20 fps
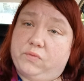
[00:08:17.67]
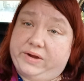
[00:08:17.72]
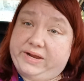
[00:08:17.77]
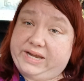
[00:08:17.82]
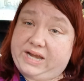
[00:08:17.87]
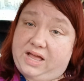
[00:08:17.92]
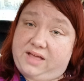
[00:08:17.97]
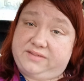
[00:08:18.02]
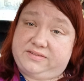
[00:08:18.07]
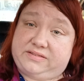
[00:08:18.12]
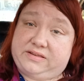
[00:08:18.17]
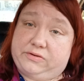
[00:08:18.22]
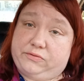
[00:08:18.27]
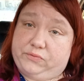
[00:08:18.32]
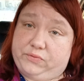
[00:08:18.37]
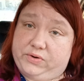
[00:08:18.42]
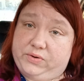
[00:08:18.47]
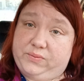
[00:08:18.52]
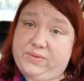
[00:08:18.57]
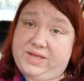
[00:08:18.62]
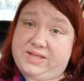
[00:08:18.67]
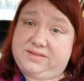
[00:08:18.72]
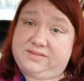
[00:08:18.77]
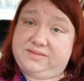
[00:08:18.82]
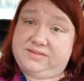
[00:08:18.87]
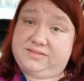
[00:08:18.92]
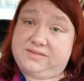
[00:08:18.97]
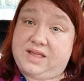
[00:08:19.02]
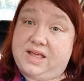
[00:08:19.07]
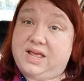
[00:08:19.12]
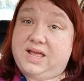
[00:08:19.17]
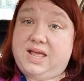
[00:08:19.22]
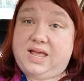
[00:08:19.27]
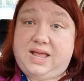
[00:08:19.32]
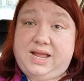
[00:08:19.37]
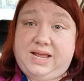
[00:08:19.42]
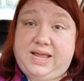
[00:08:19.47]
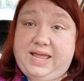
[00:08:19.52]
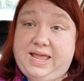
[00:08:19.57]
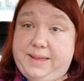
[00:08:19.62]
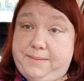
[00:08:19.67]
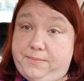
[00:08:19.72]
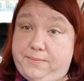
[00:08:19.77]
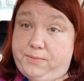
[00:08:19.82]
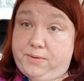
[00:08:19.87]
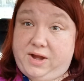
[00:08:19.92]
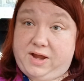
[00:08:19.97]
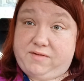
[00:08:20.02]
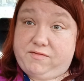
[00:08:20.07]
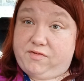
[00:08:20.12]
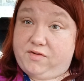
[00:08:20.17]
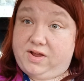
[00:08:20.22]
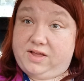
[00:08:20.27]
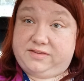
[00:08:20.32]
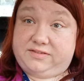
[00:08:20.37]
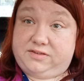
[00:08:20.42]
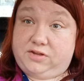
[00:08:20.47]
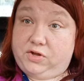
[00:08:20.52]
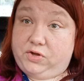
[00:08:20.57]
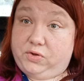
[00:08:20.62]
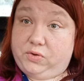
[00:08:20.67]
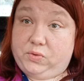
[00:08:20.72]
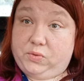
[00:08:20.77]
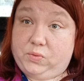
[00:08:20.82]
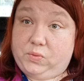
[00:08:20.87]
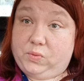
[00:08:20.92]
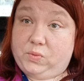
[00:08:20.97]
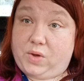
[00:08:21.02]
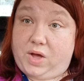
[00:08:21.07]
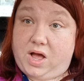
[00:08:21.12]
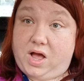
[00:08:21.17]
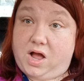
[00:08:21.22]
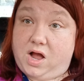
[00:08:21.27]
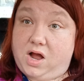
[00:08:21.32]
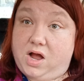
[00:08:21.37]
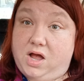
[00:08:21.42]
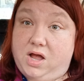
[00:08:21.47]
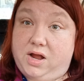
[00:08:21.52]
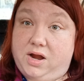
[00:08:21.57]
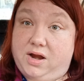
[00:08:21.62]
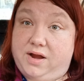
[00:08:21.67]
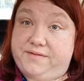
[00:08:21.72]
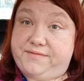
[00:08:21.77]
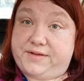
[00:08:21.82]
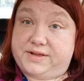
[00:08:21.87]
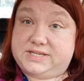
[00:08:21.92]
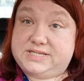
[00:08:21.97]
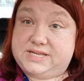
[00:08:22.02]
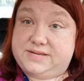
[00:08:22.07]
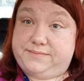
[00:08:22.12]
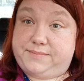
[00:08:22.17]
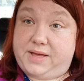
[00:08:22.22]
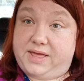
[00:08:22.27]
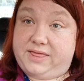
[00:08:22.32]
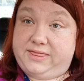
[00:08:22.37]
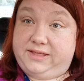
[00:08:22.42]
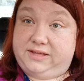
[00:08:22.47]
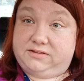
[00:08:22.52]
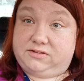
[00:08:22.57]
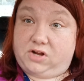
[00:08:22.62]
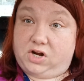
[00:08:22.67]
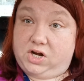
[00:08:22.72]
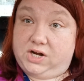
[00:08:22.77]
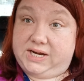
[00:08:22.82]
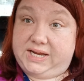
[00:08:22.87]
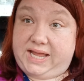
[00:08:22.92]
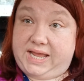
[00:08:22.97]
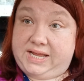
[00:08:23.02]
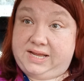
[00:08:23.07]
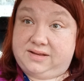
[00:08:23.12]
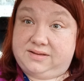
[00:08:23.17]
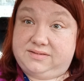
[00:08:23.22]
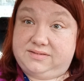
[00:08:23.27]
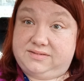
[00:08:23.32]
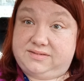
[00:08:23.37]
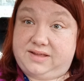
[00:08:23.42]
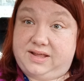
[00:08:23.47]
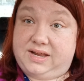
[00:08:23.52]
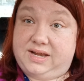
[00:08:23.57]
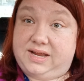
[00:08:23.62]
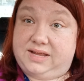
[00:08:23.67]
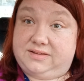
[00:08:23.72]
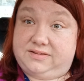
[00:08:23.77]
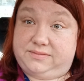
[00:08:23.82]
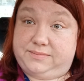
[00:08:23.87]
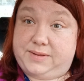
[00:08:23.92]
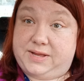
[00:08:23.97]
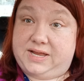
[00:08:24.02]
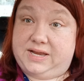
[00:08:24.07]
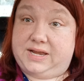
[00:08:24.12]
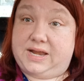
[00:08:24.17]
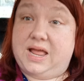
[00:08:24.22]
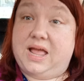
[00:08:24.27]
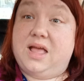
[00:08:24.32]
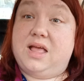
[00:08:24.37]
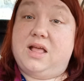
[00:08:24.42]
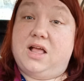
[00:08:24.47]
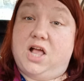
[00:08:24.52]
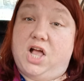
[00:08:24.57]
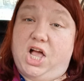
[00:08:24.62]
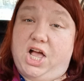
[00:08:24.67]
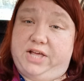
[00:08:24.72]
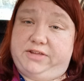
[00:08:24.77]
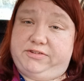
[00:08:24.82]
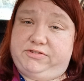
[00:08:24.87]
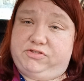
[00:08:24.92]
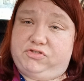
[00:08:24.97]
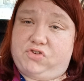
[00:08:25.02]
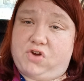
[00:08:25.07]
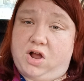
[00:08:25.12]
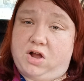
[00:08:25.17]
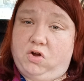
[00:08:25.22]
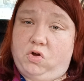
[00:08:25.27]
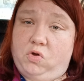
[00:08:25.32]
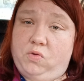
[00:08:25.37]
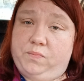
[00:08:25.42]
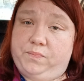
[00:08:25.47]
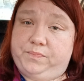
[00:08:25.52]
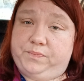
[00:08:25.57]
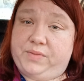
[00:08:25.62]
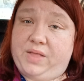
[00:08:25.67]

read Us in Ruins. Keep praying for us who are affected by these hurricanes. It has been a struggle.